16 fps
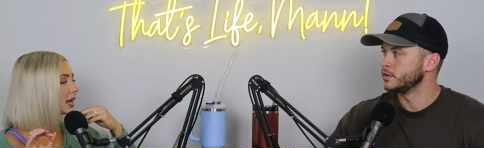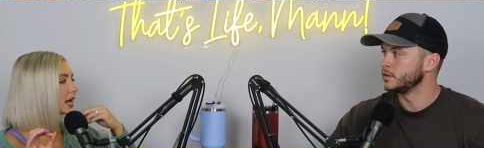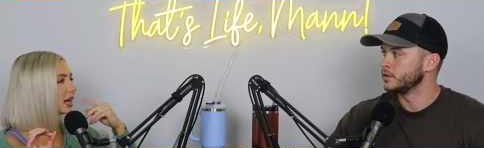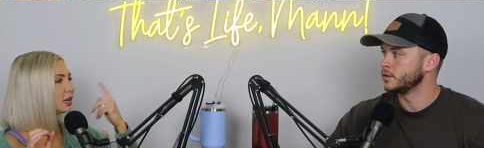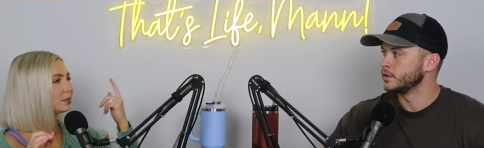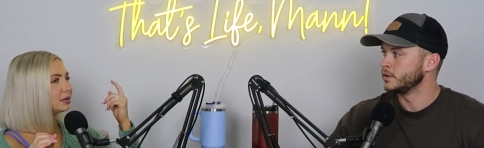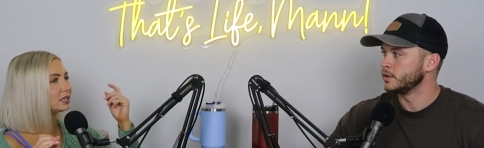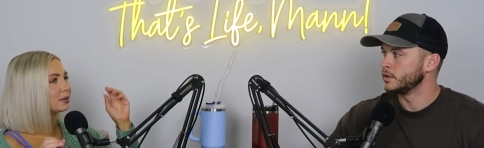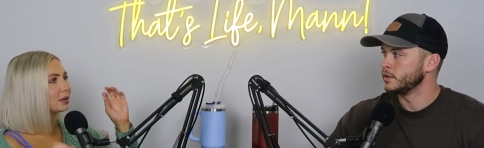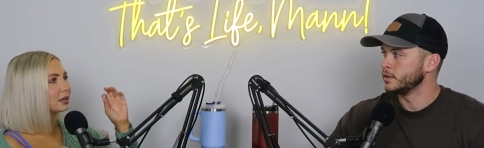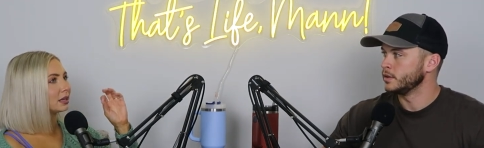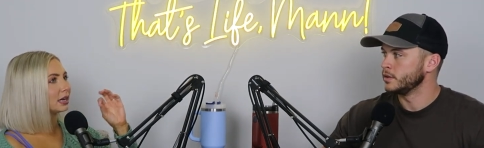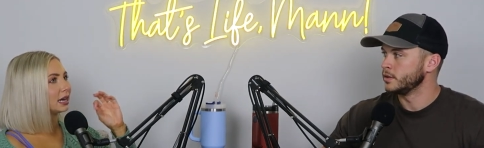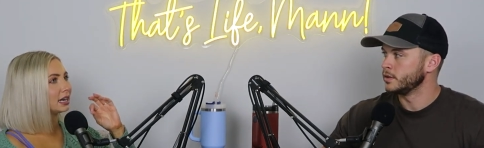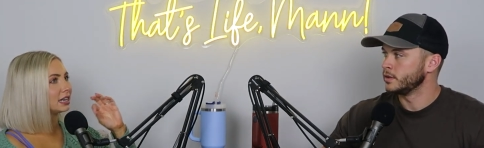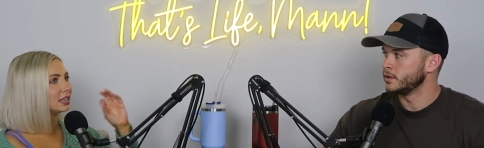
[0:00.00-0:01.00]
Speaker 1: and it had to be something
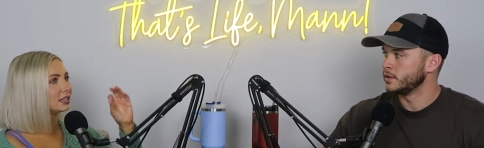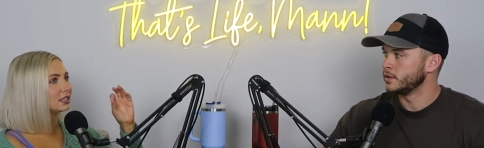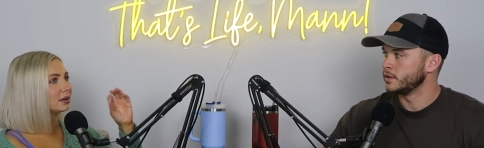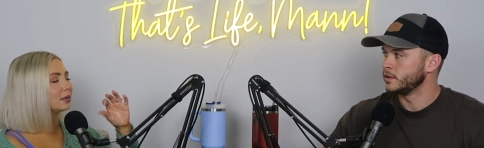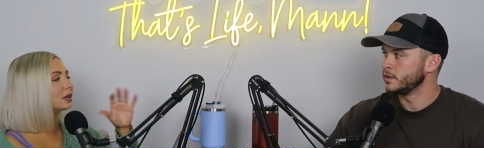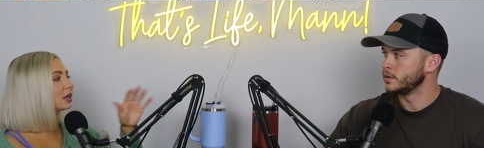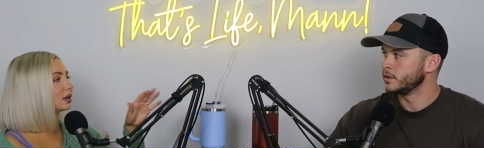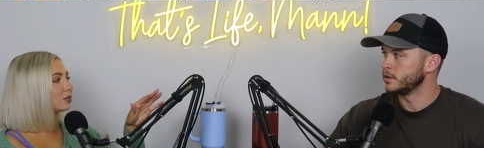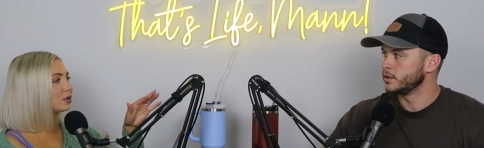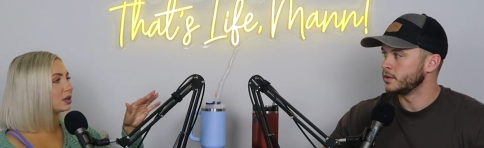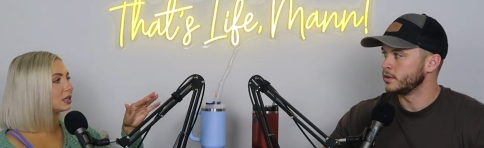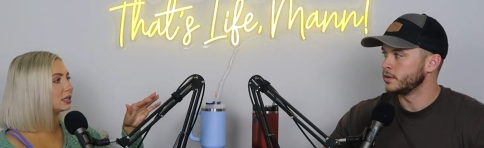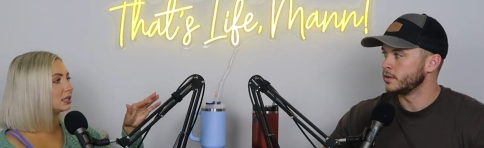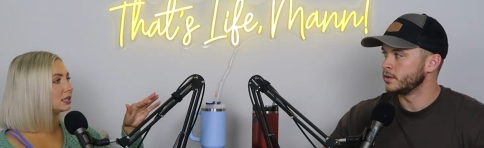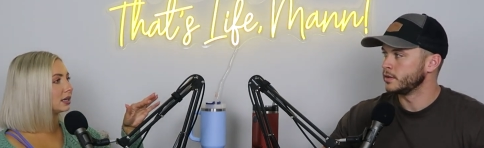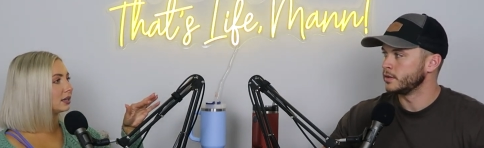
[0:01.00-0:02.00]
like i needed something like
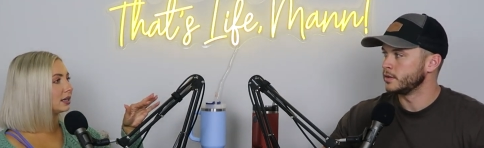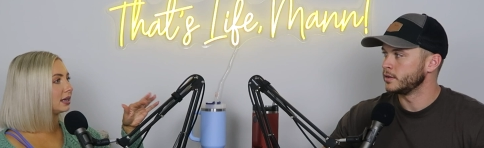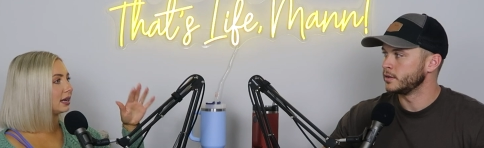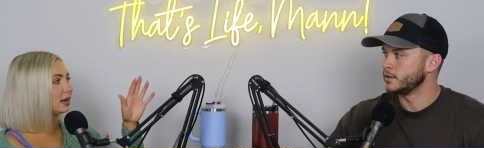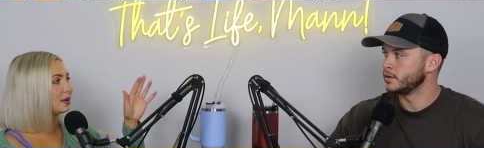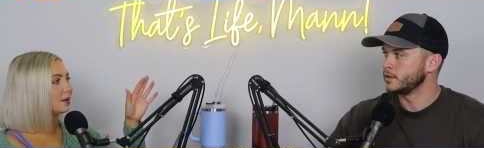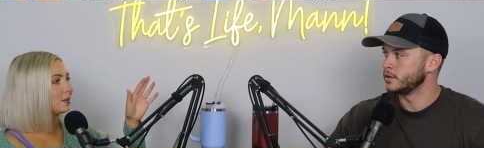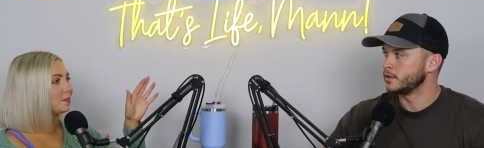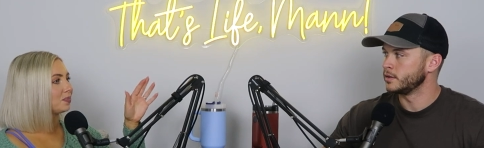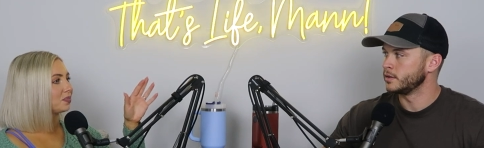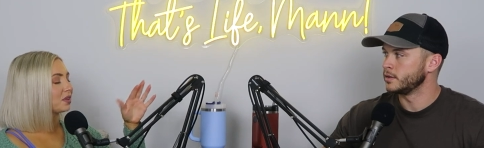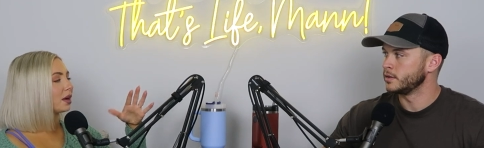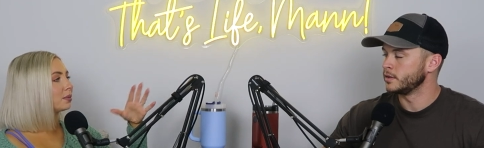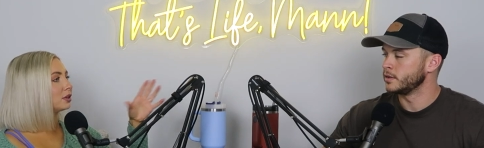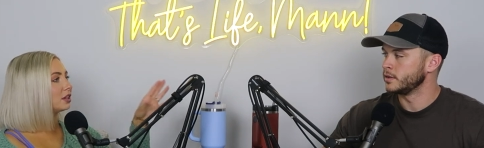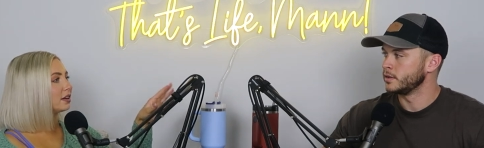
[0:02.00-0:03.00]
realistic like
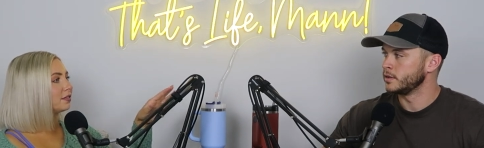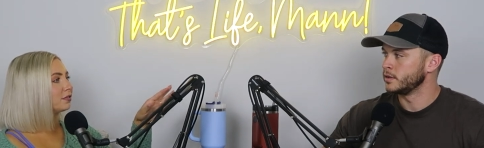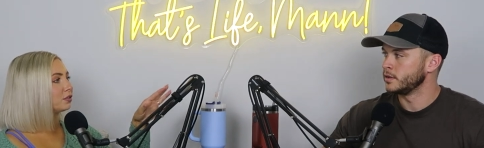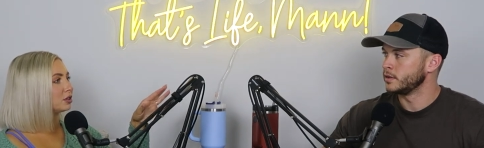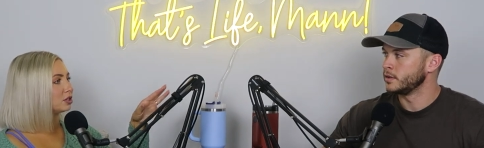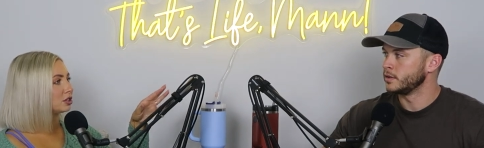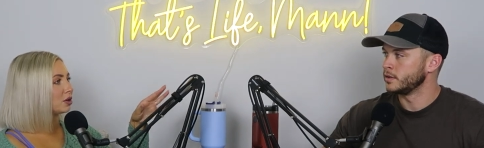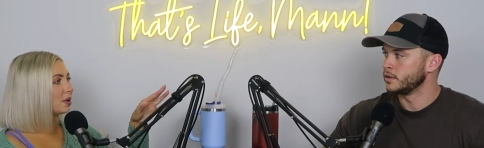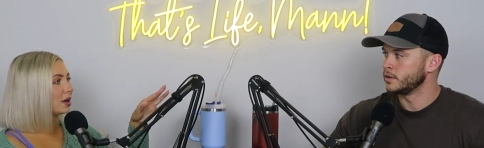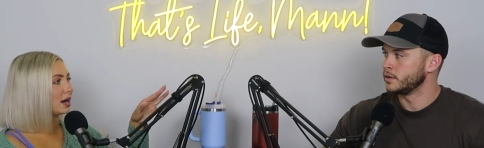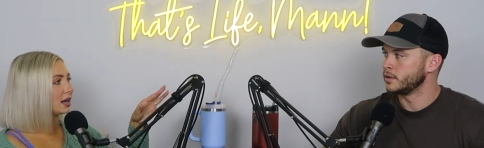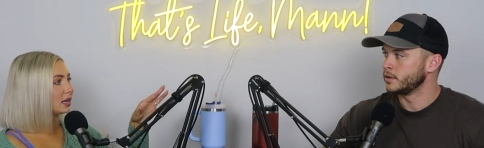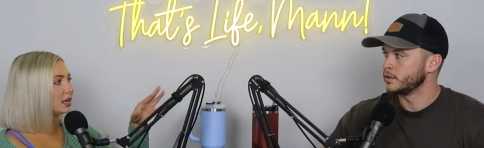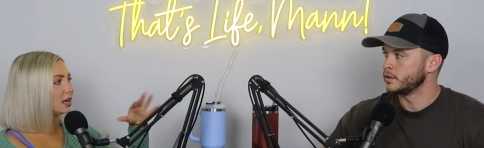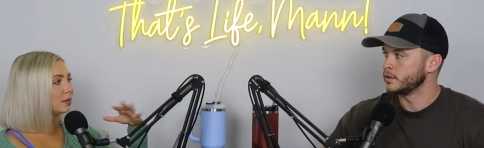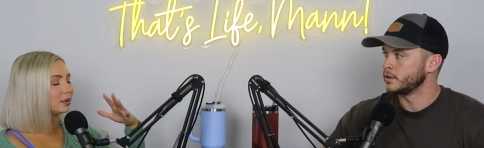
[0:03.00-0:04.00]
i would love for us to go
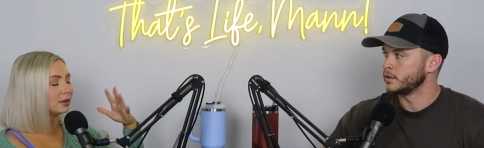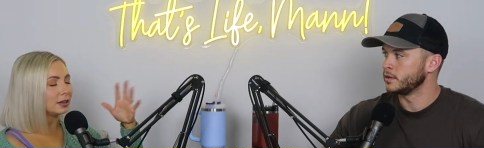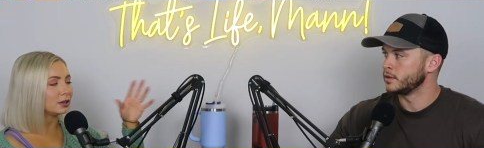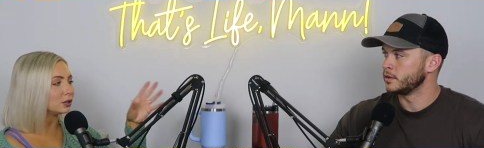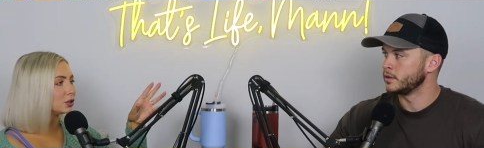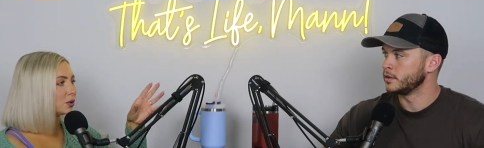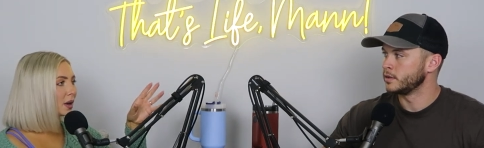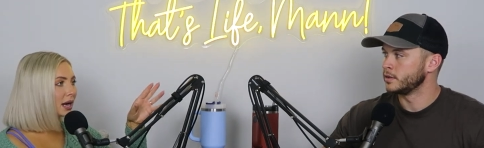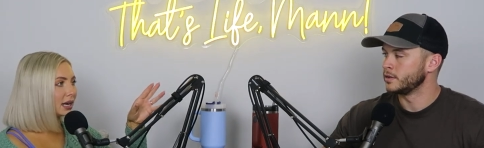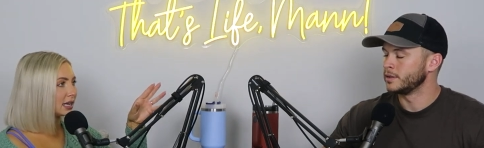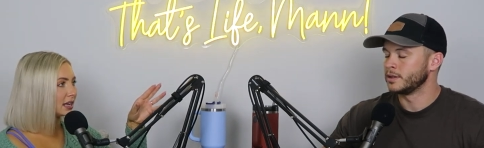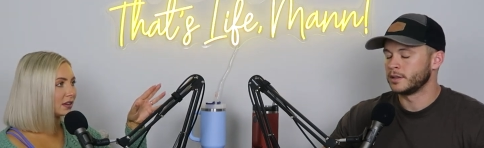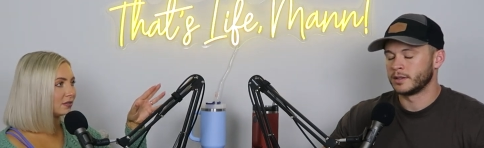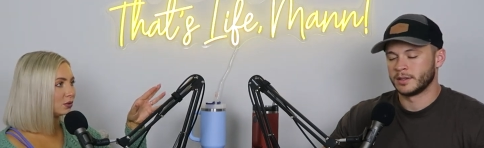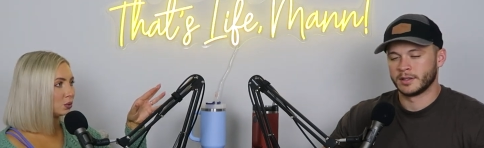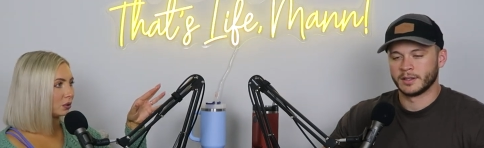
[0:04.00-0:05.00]
hiking like there's no
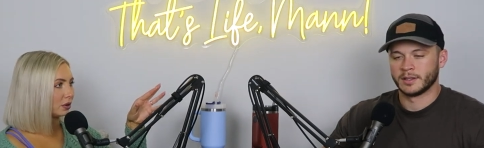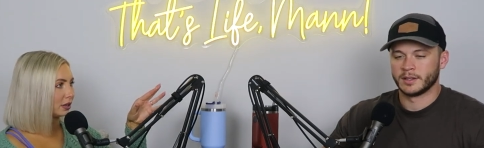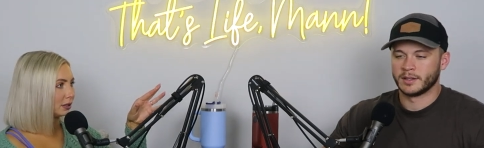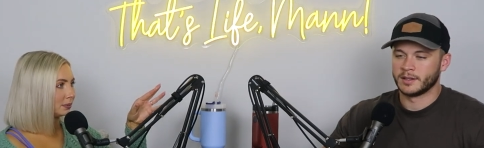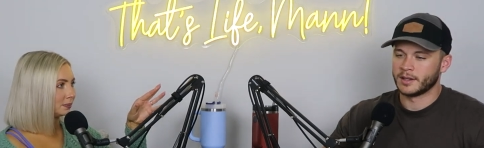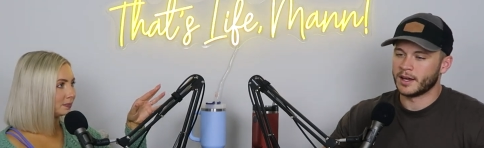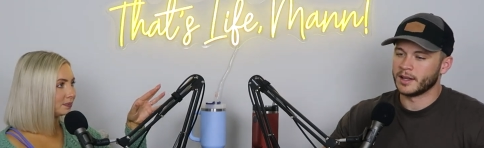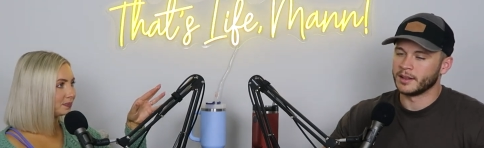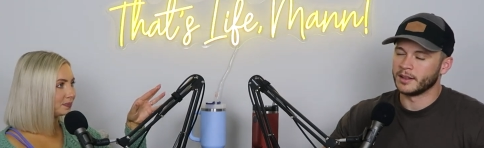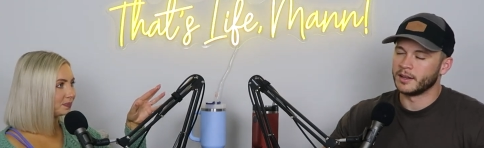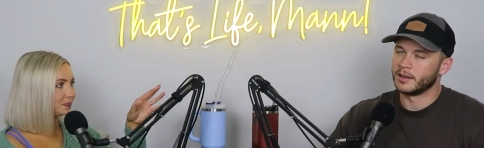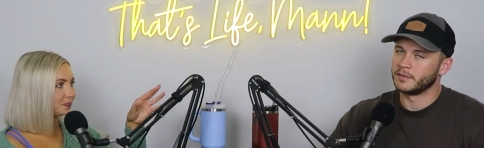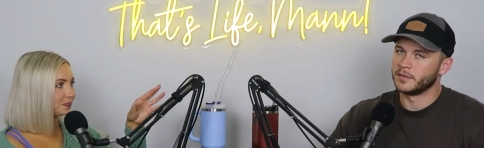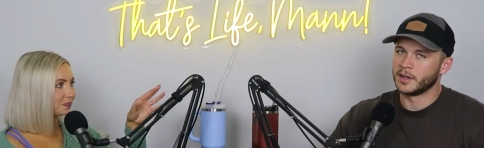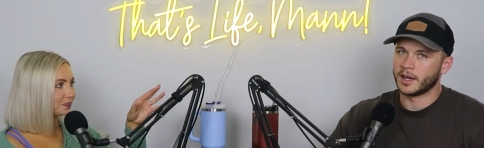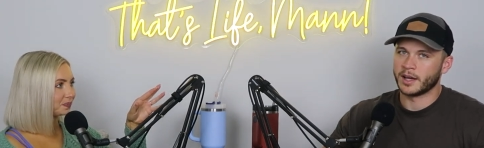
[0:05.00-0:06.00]
hiking in florida
Speaker 2: i
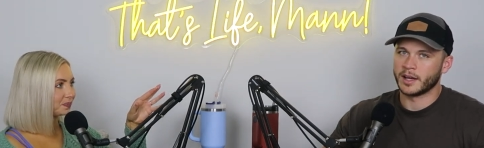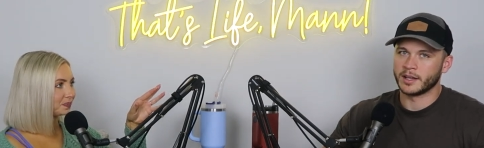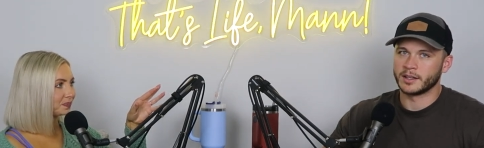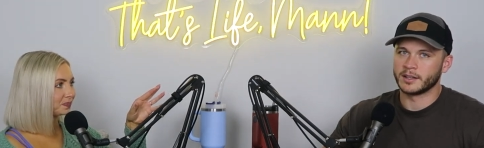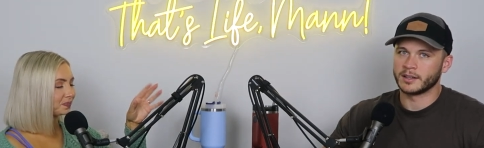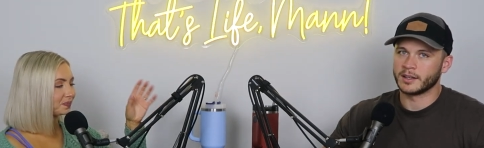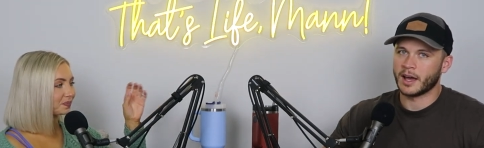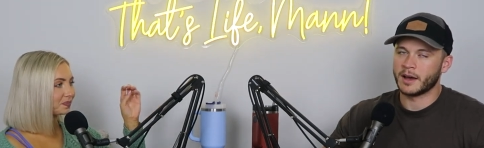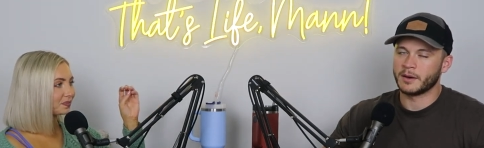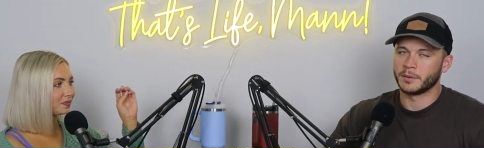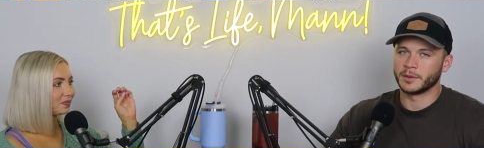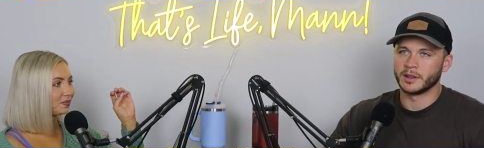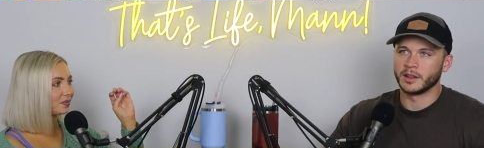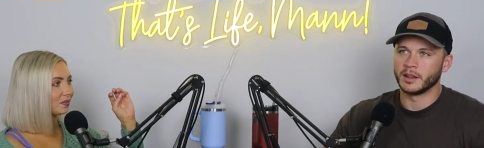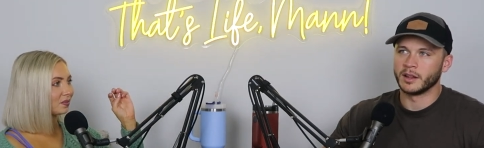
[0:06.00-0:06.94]
love to hike i would